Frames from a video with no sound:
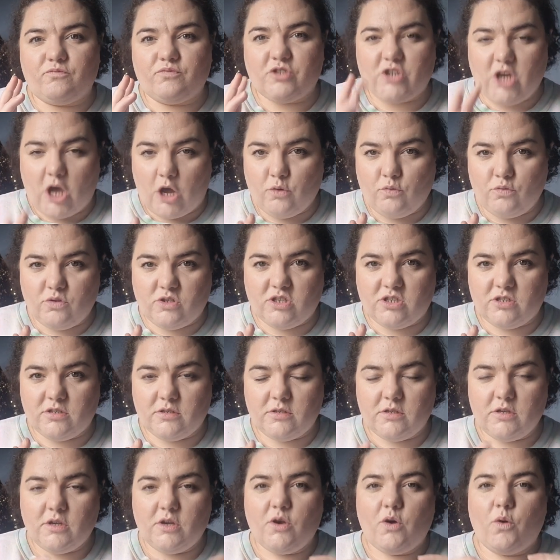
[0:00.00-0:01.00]
tote
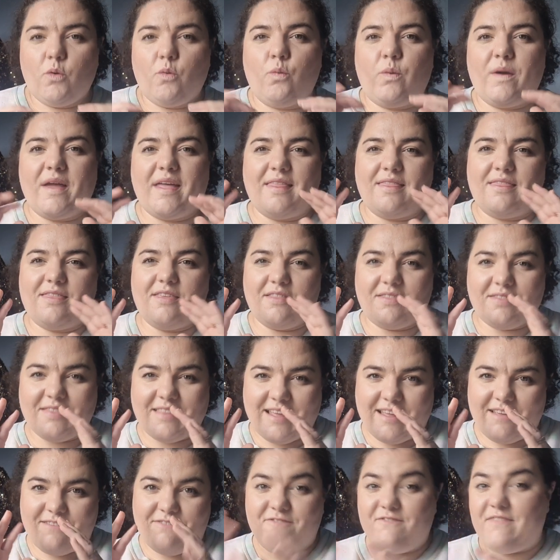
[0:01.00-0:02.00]
with
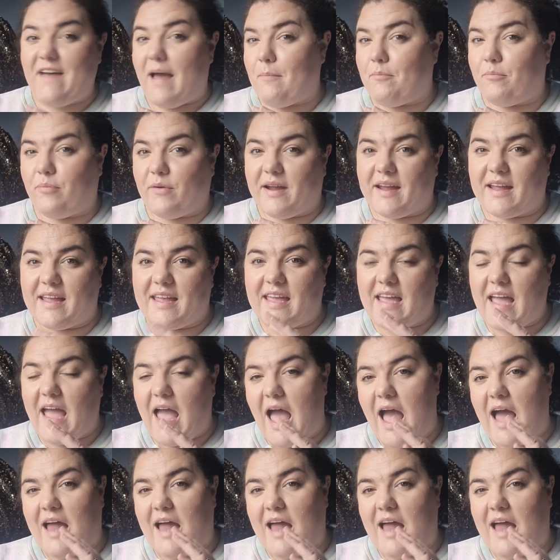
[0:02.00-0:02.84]
the fabric